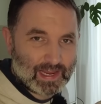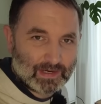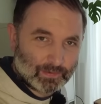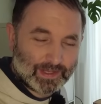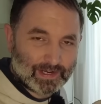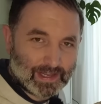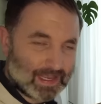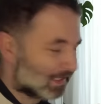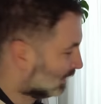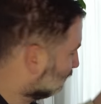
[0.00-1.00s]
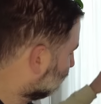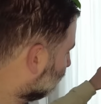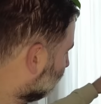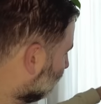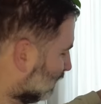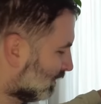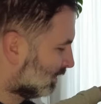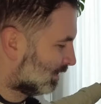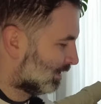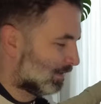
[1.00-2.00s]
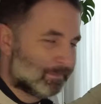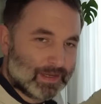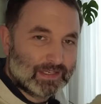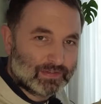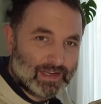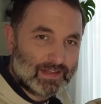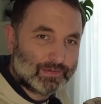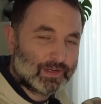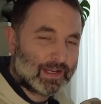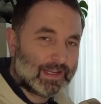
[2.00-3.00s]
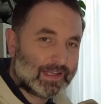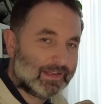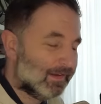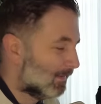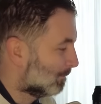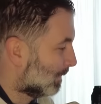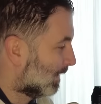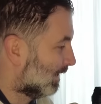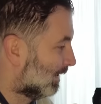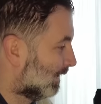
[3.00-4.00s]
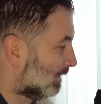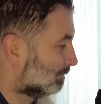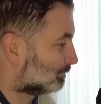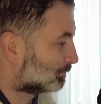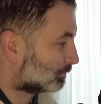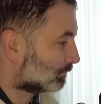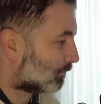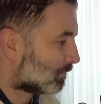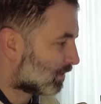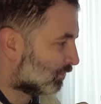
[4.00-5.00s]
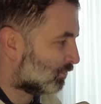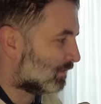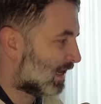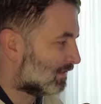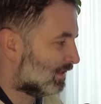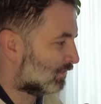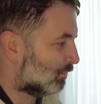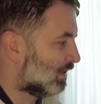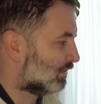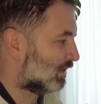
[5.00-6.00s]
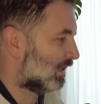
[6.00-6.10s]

angle that I had to the biggest lens that I had, to get this reach.